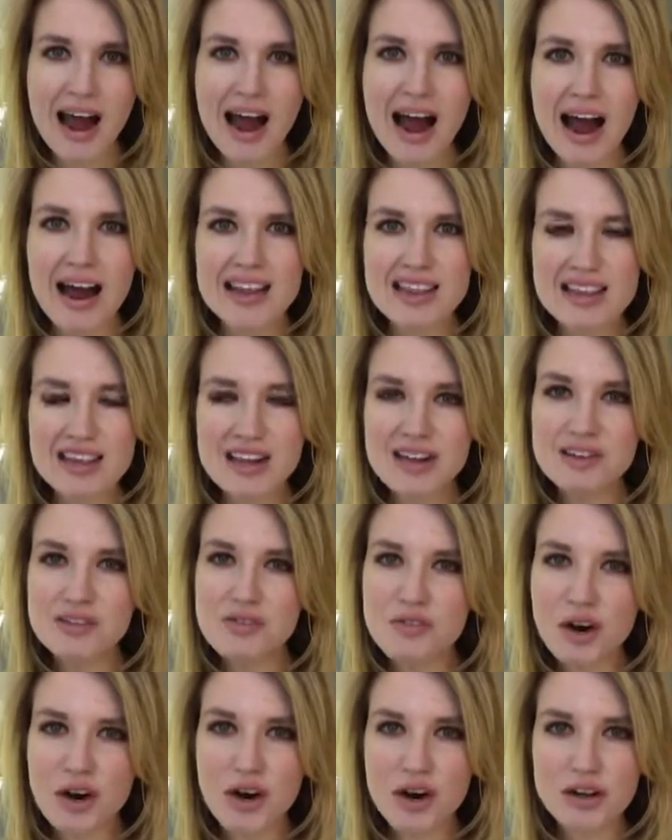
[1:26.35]
I think it's
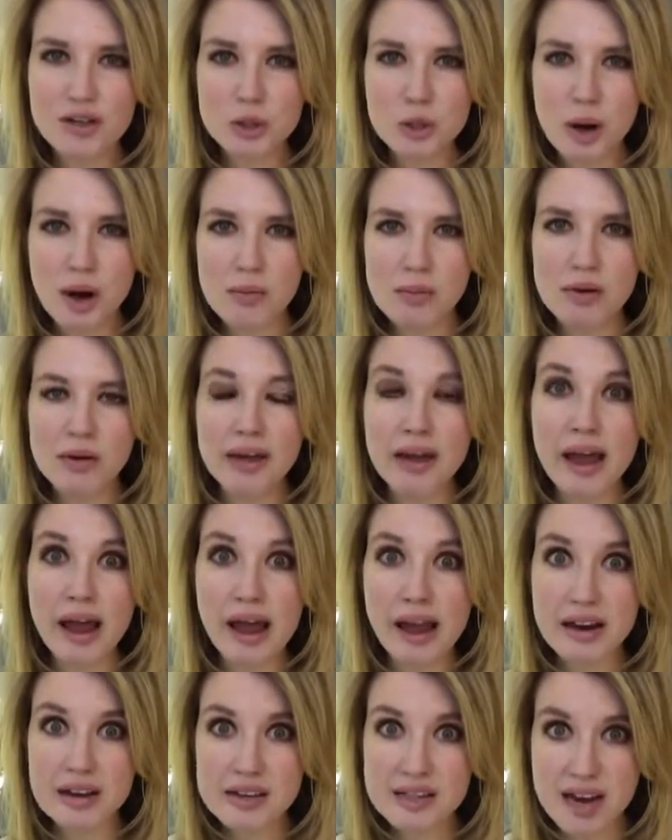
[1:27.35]
very troubling
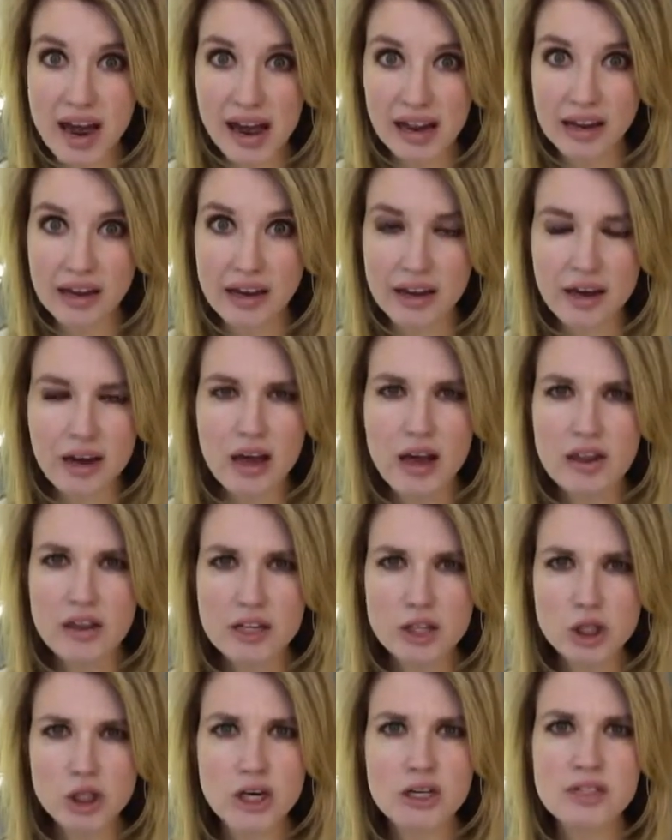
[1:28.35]
and telling
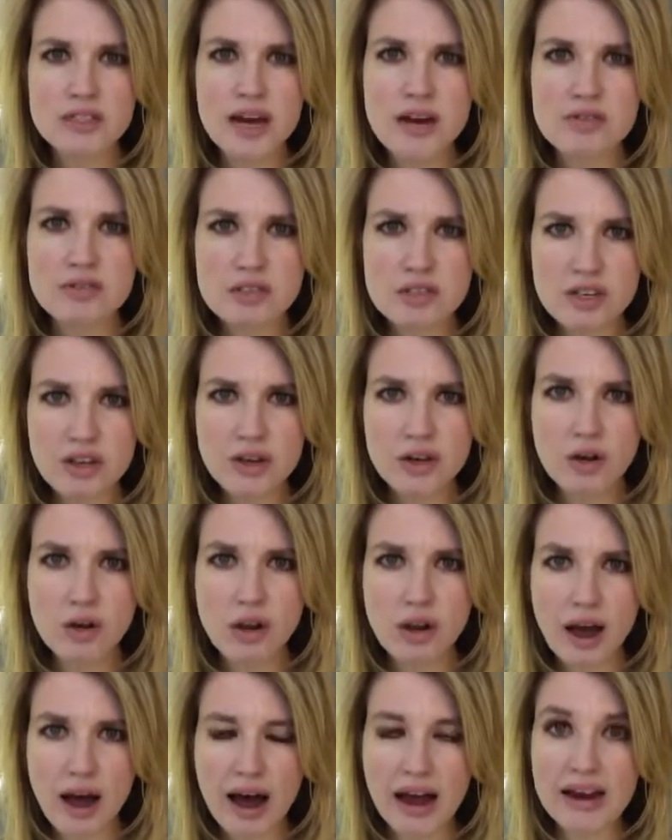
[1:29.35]
that she doesn't have a single
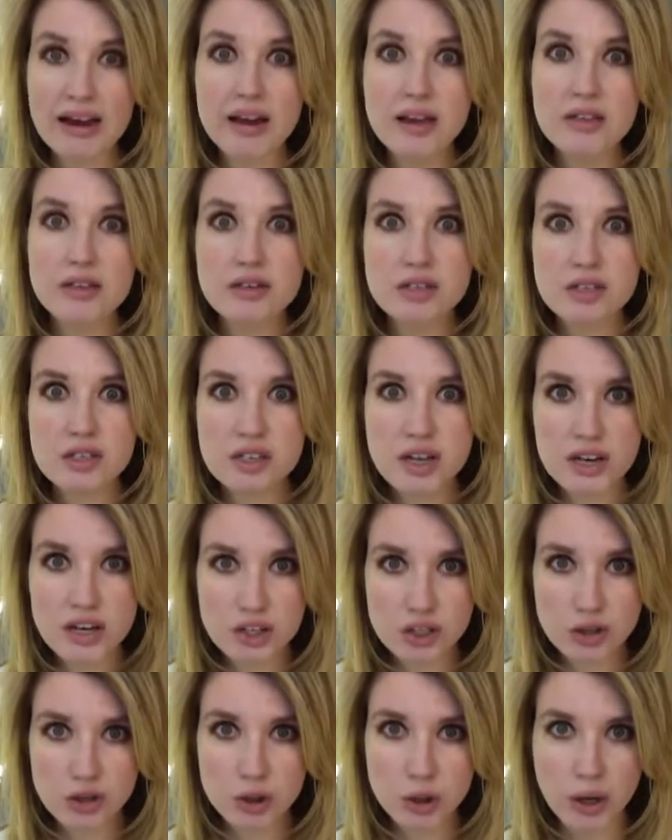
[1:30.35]
line in this
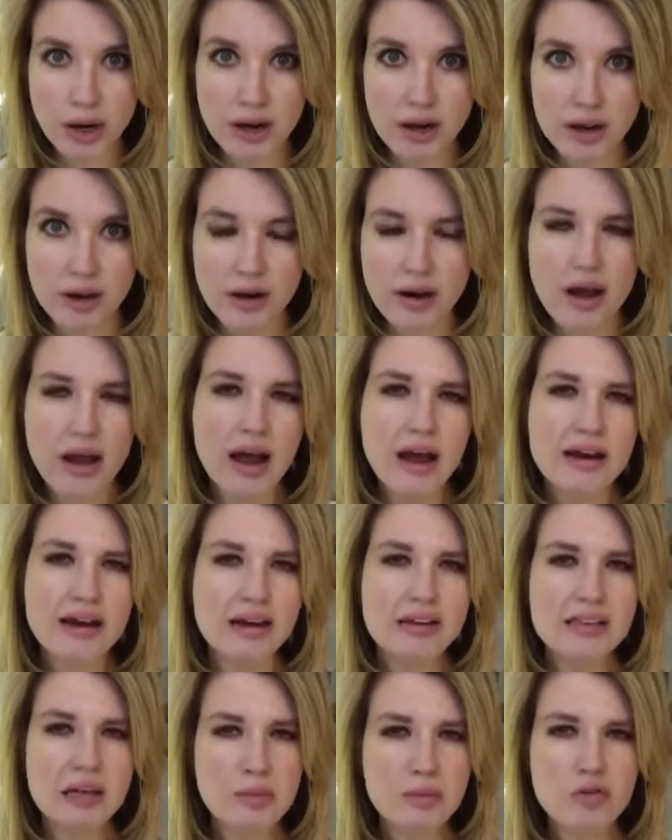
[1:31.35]
teaser trailer. Now,
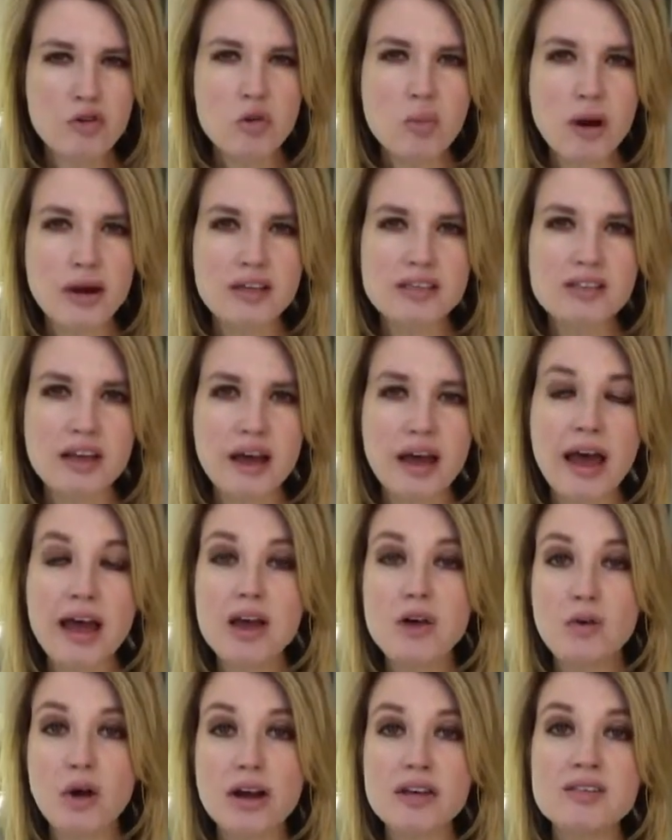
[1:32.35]
some of you might say, hey,
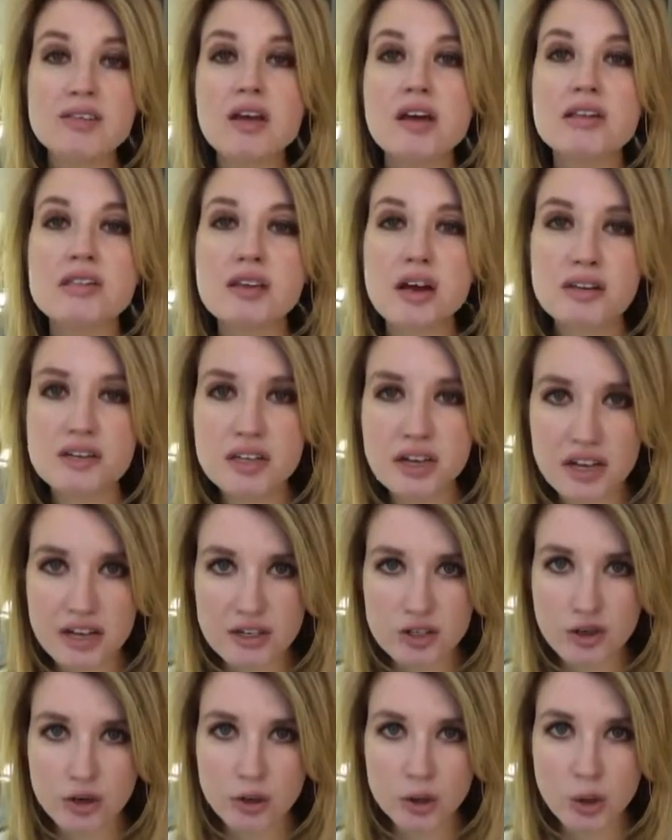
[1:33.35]
Grace, it's a
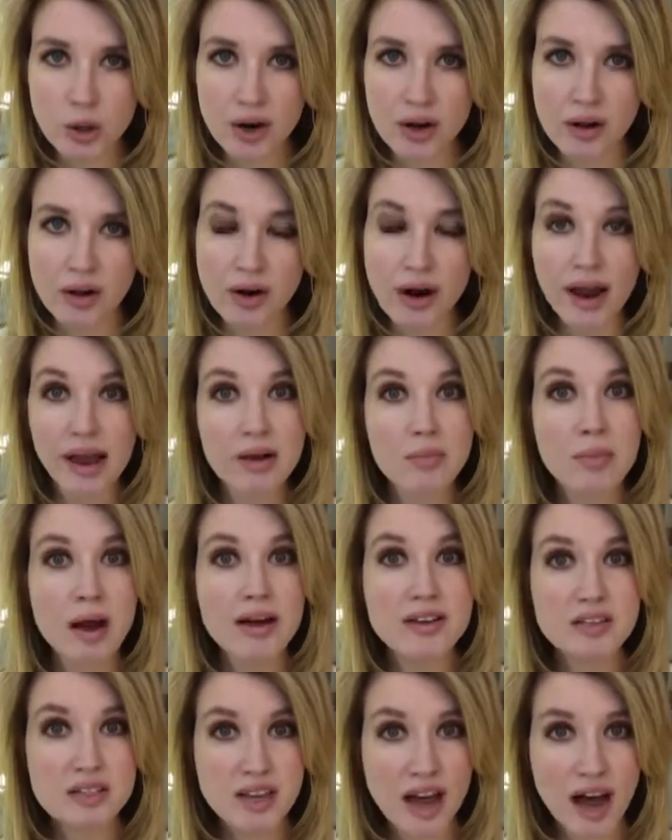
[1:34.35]
teaser trailer. And
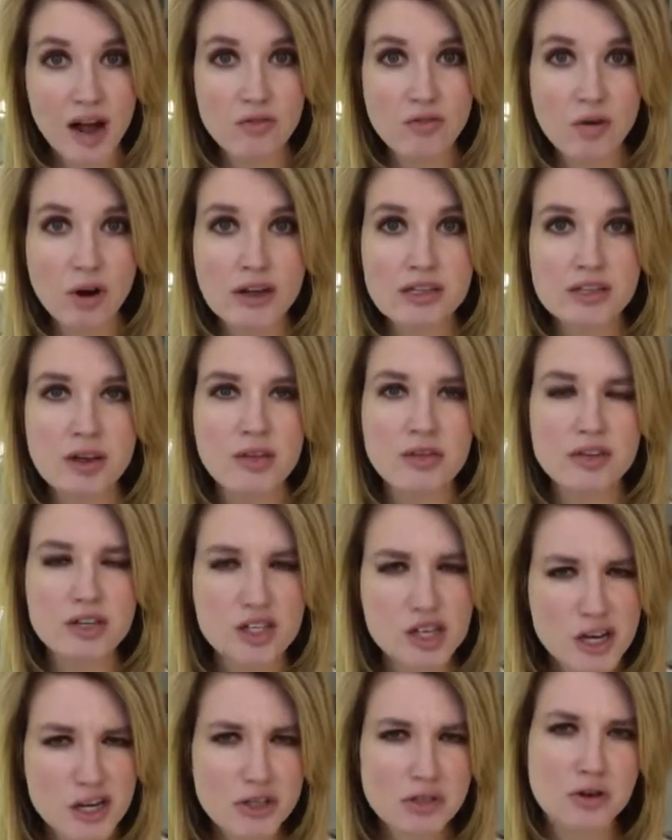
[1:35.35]
myself, when I saw the
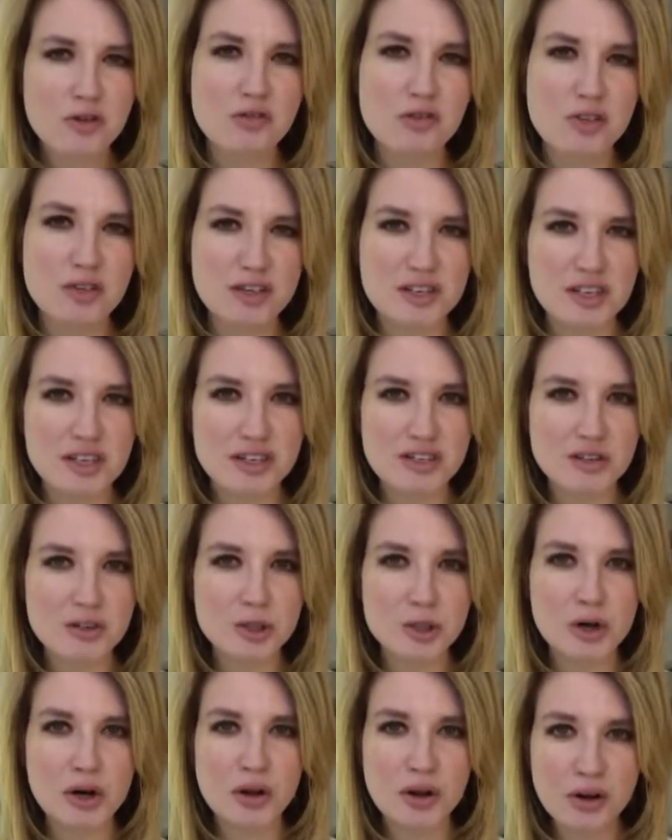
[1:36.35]
teaser for the teaser
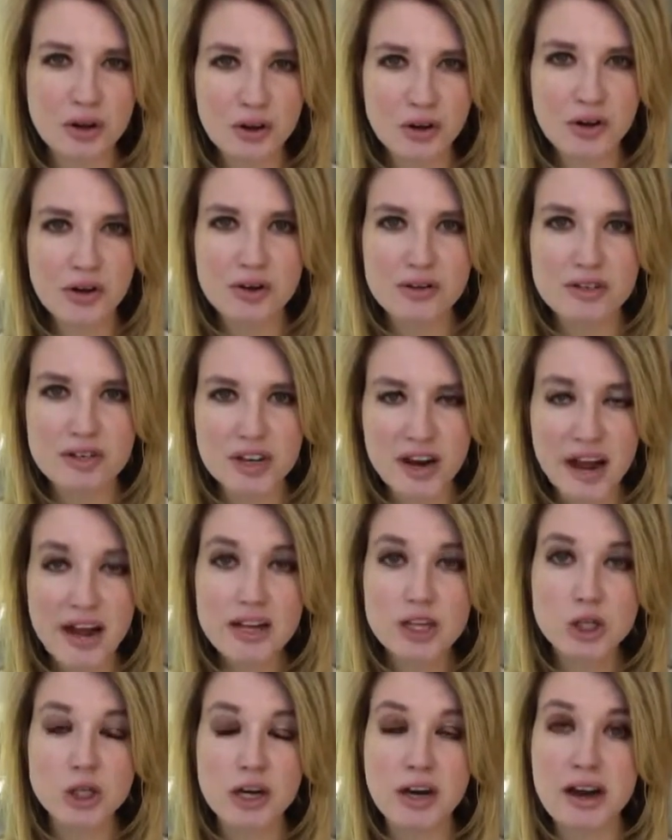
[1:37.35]
trailer earlier today
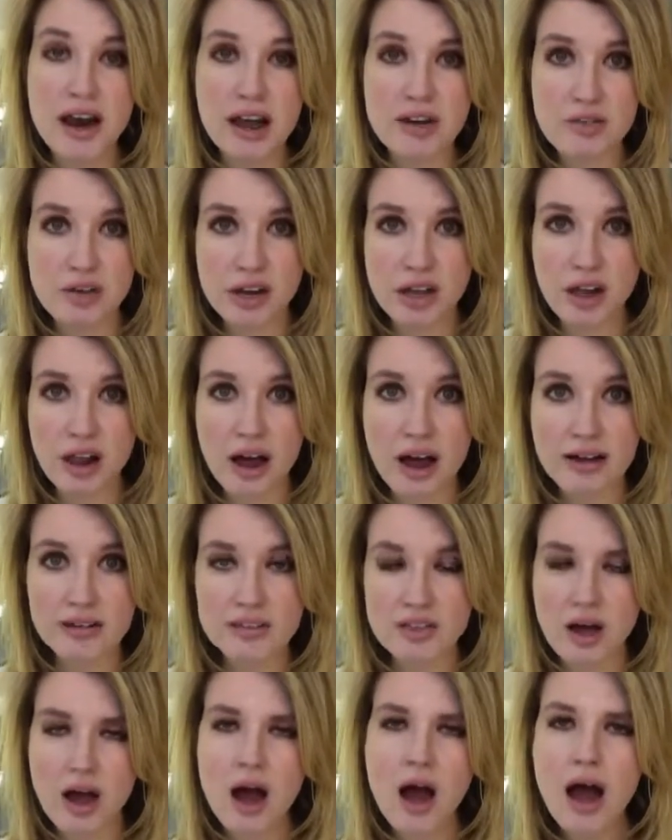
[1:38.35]
and she didn't have any
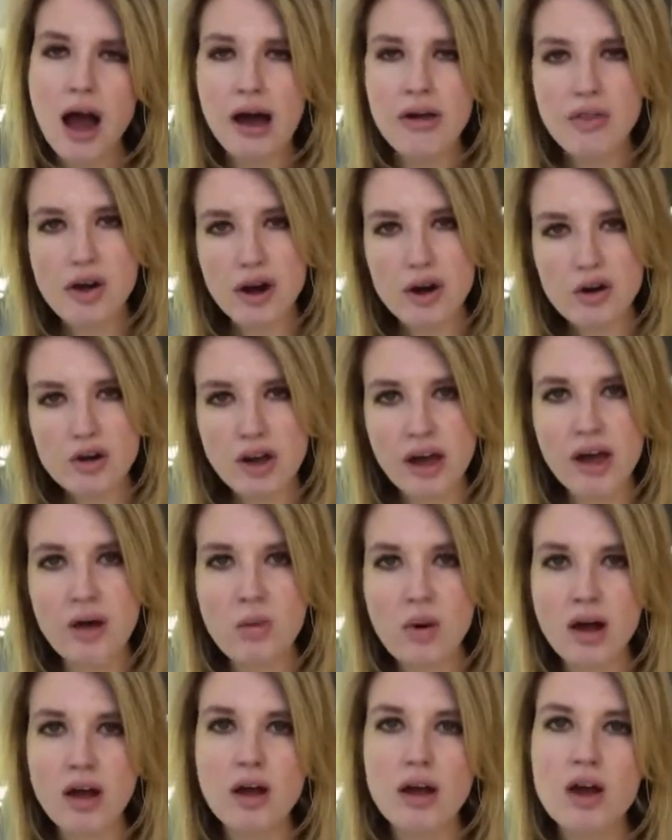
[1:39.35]
lines, I thought, okay,
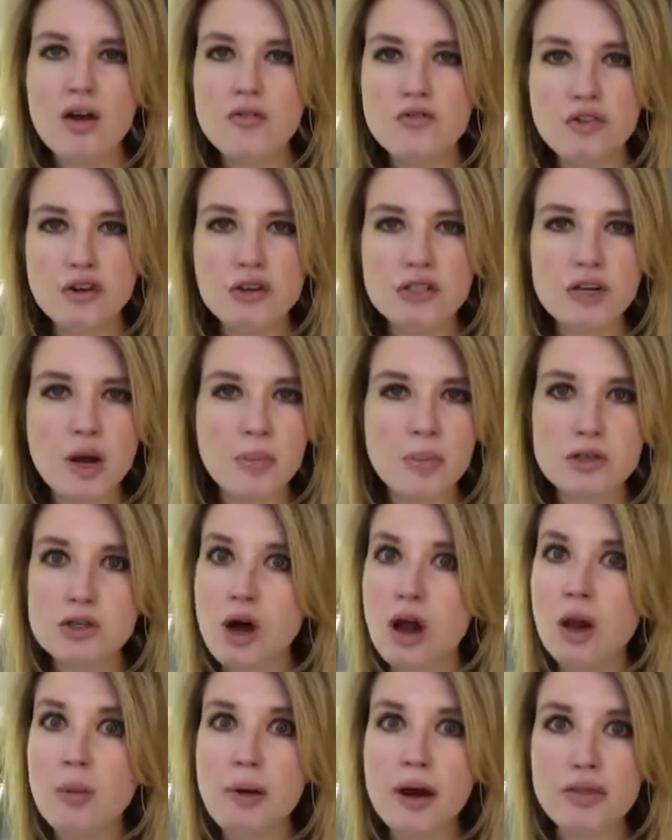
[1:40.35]
well, first up, it's
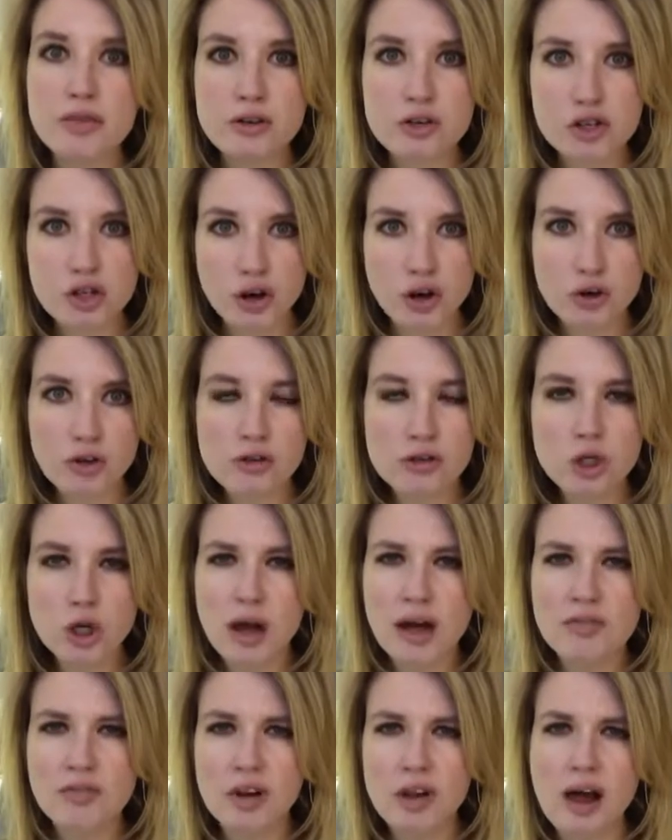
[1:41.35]
all about the turtles. She'll
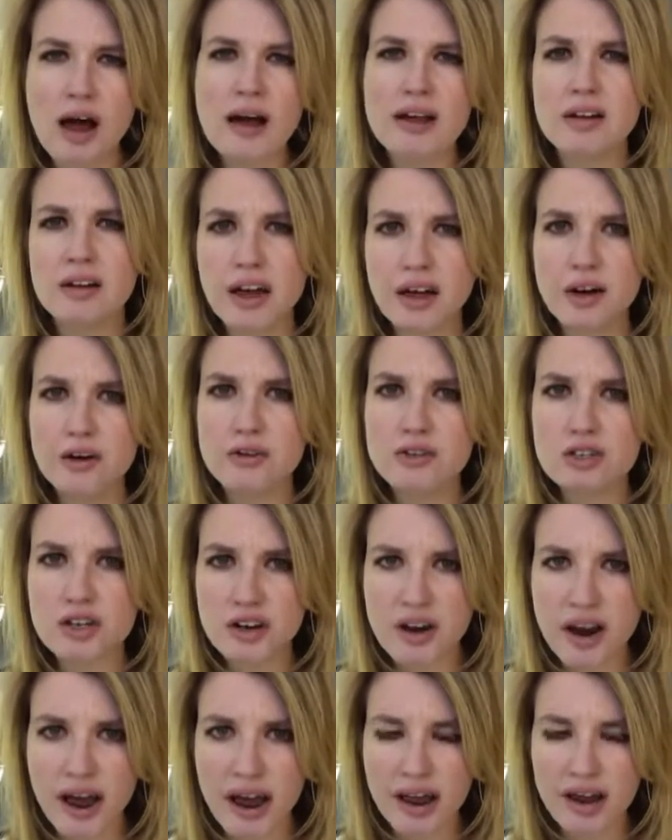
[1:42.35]
have a line later
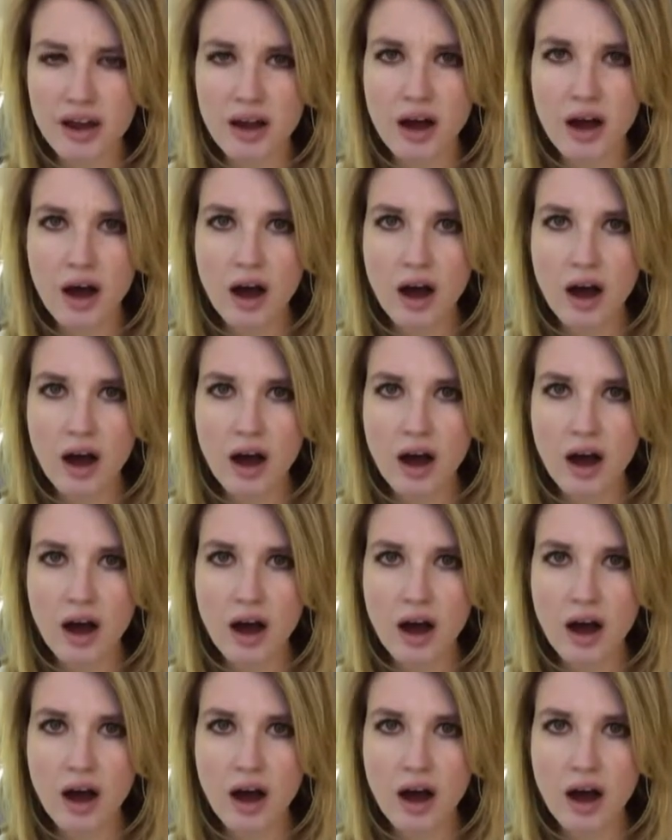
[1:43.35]
today.